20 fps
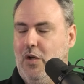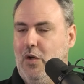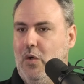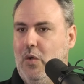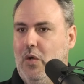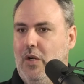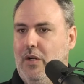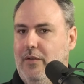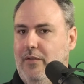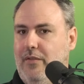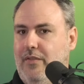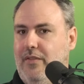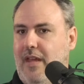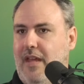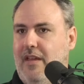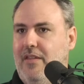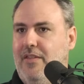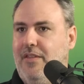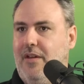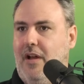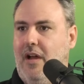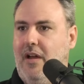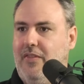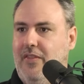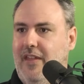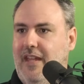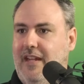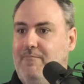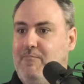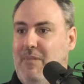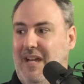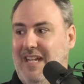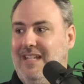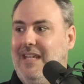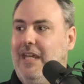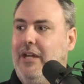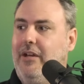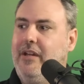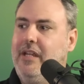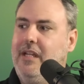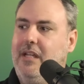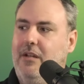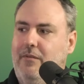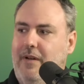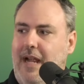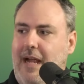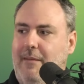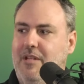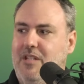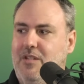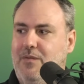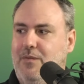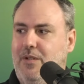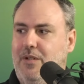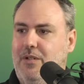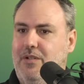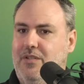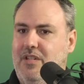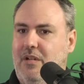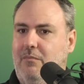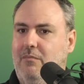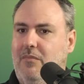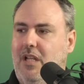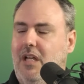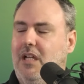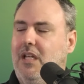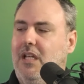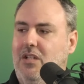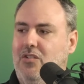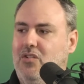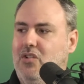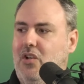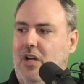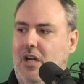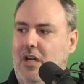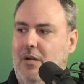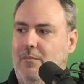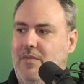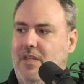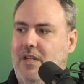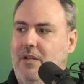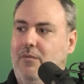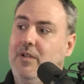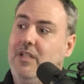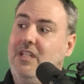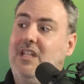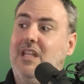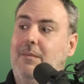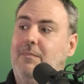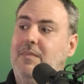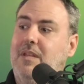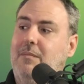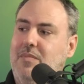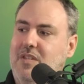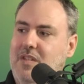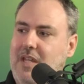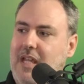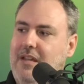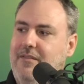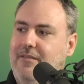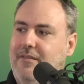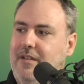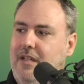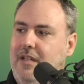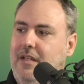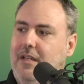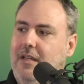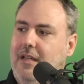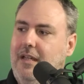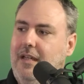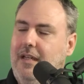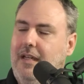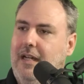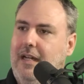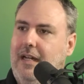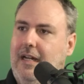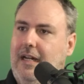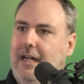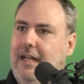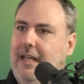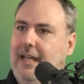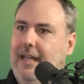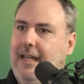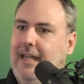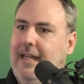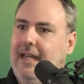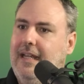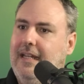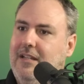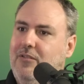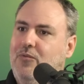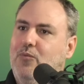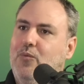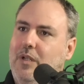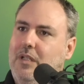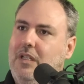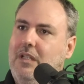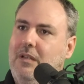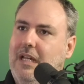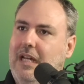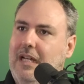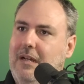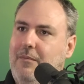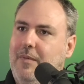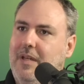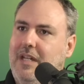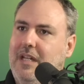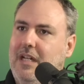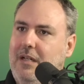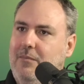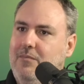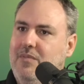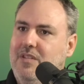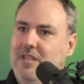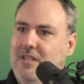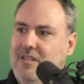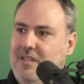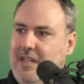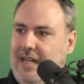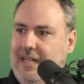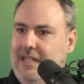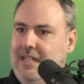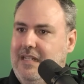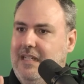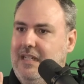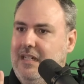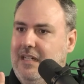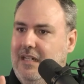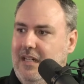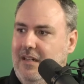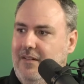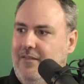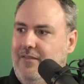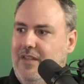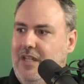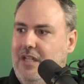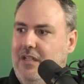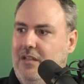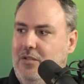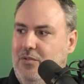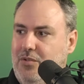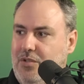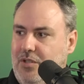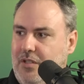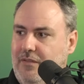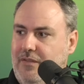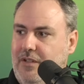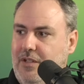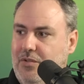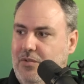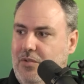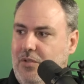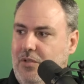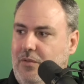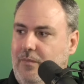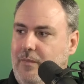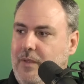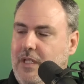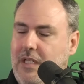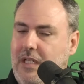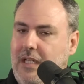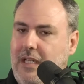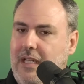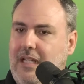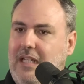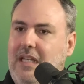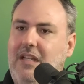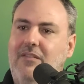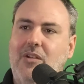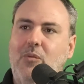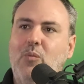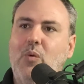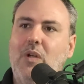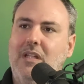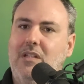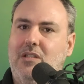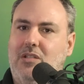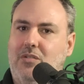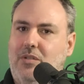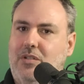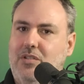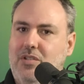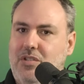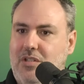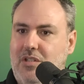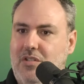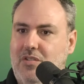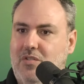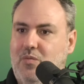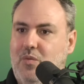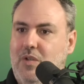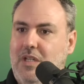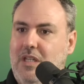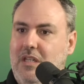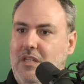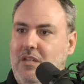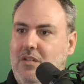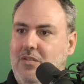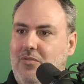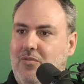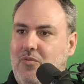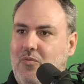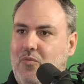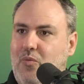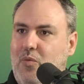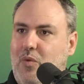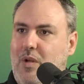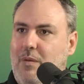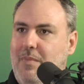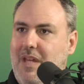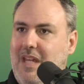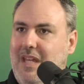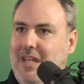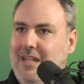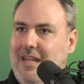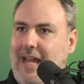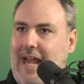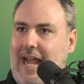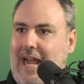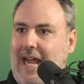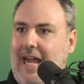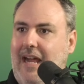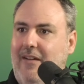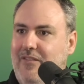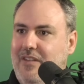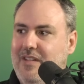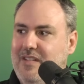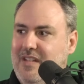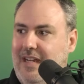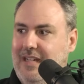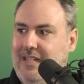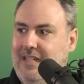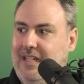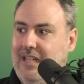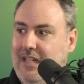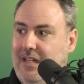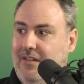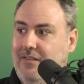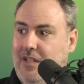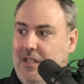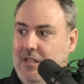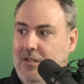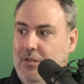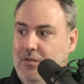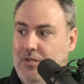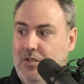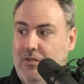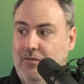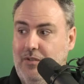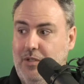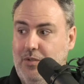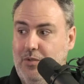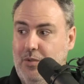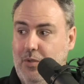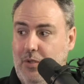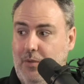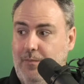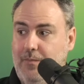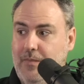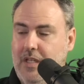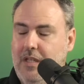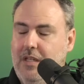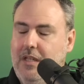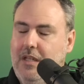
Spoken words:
Or they thought that by carrying a rabbit's foot or some lucky charm that it would keep them safe. And it really kind of becomes this idea of the illusion of control. And even we as Christians, we begin to have this idea of the illusion of control.